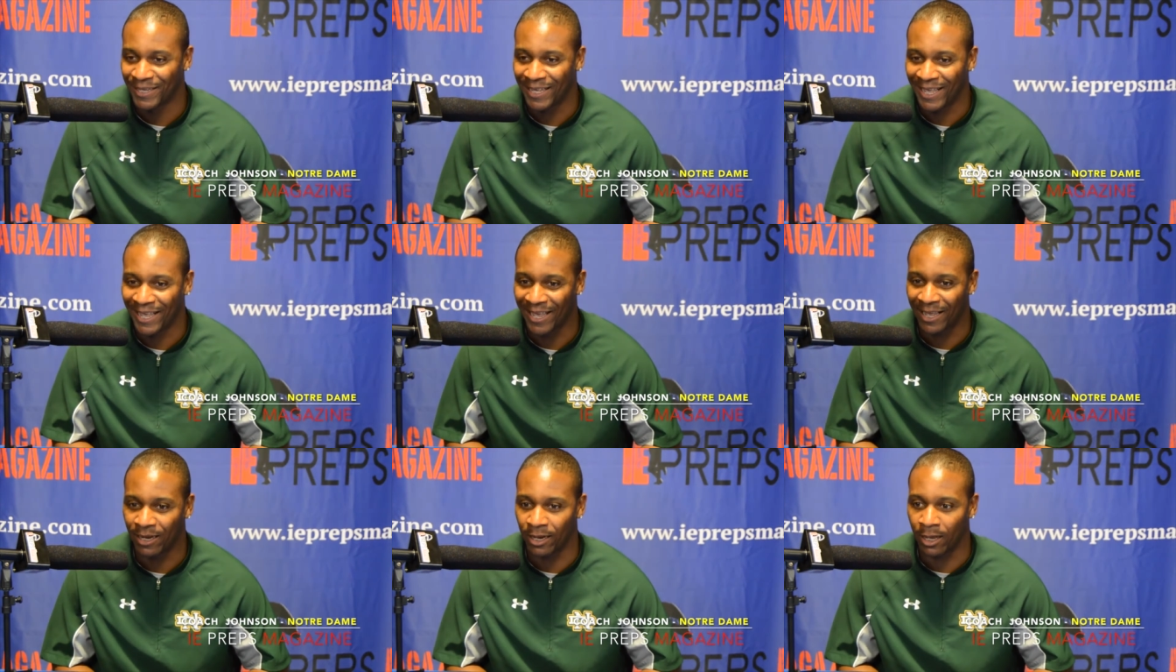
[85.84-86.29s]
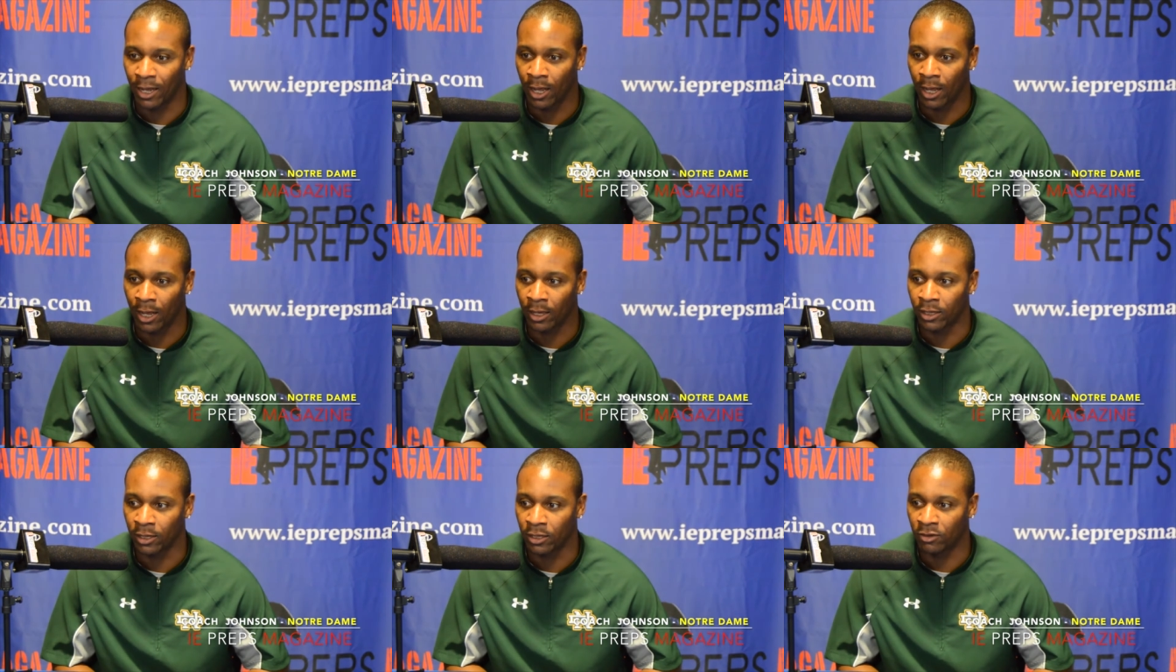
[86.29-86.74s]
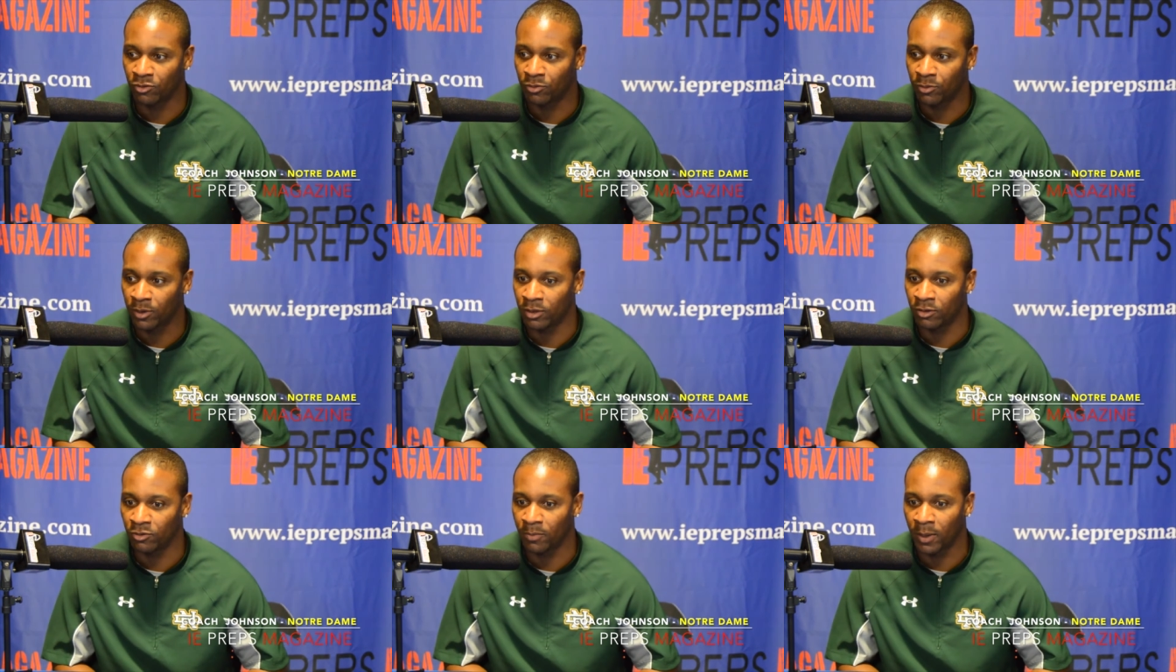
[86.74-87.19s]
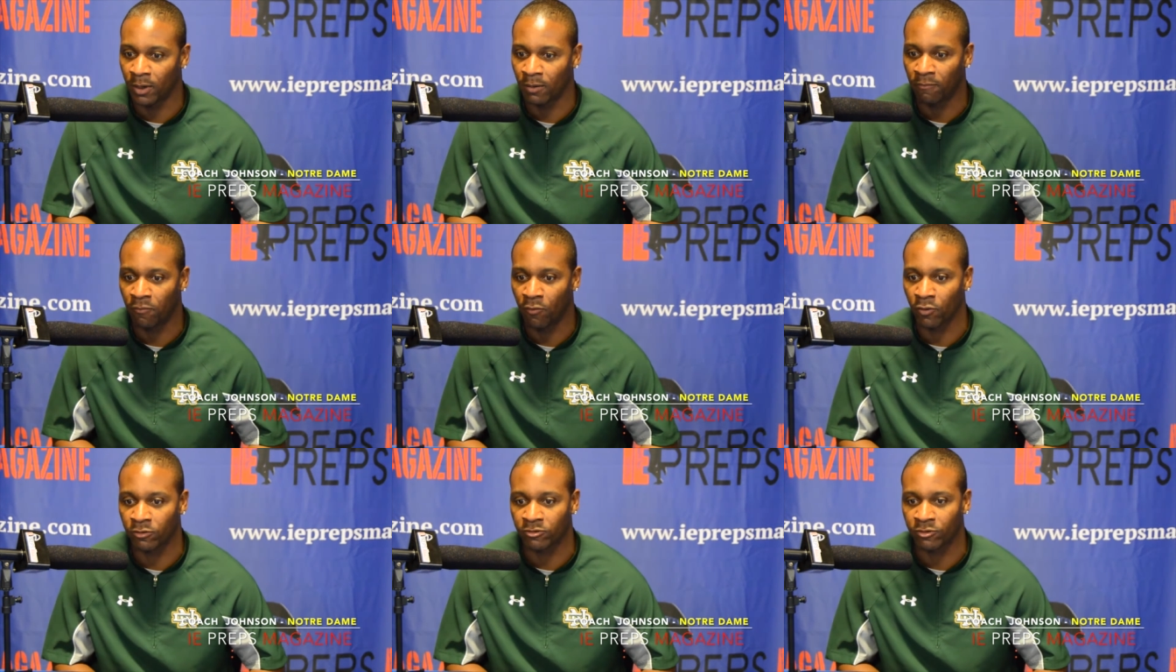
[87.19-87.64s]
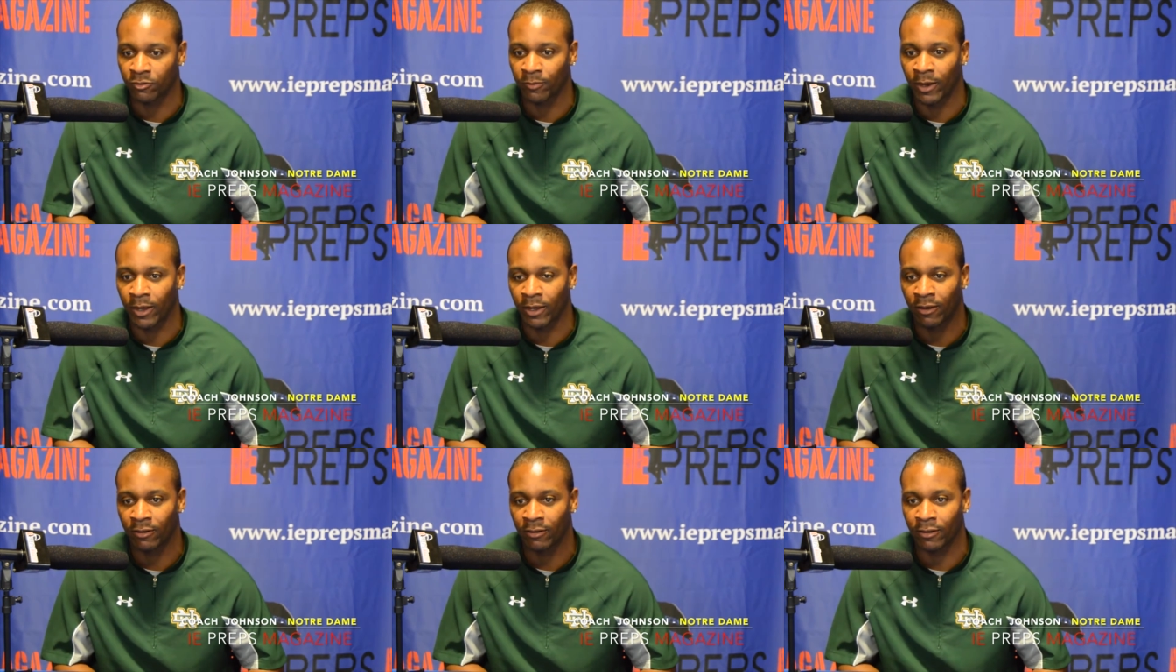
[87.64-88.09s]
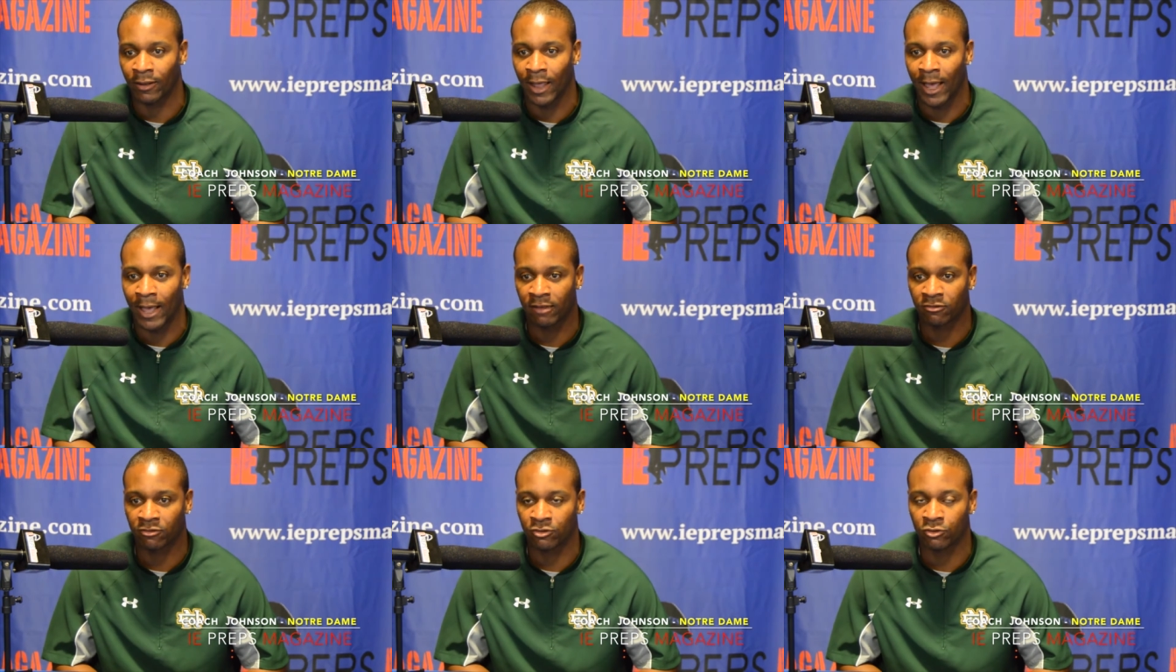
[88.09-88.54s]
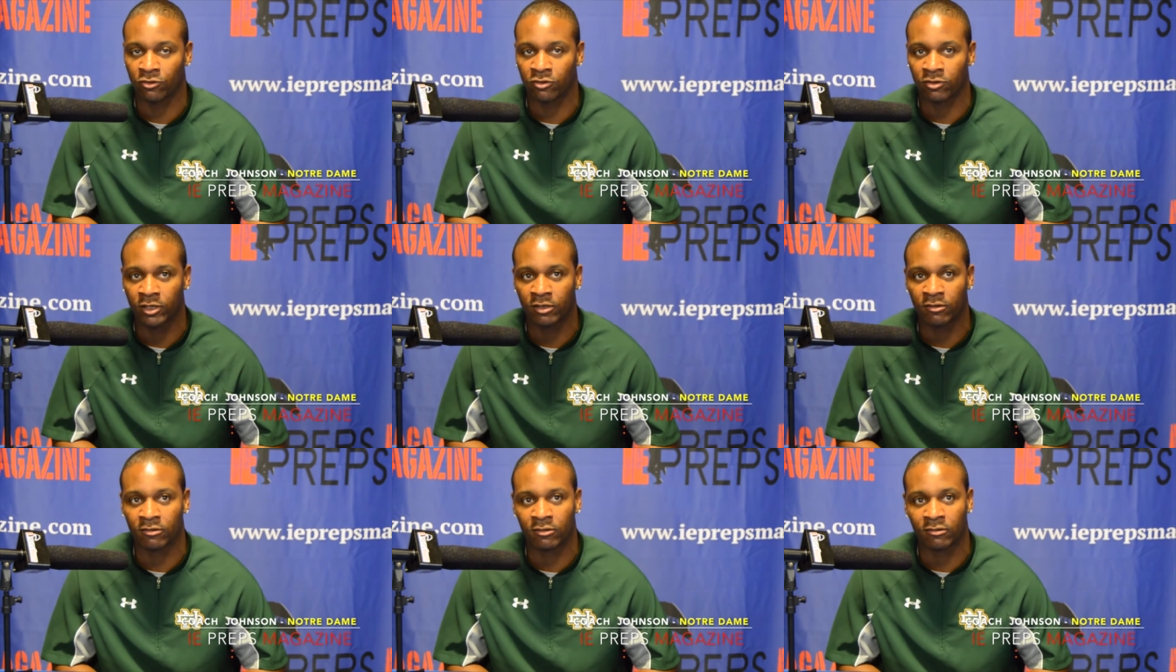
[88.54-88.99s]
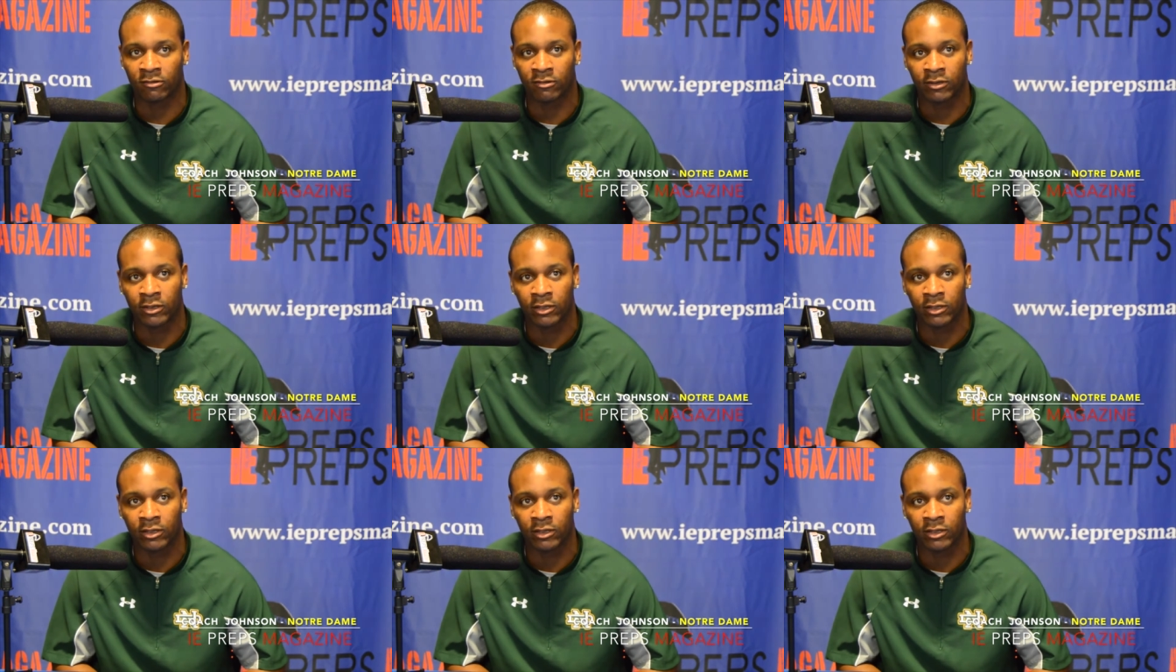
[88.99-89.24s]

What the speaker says: and he's been a force to reckon the last 2 seasons,